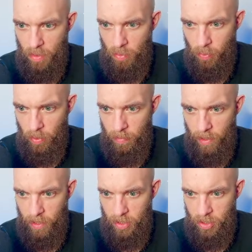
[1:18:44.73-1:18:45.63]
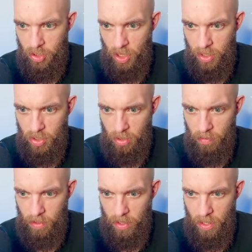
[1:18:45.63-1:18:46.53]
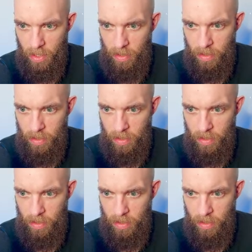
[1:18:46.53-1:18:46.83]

We may need to change something here.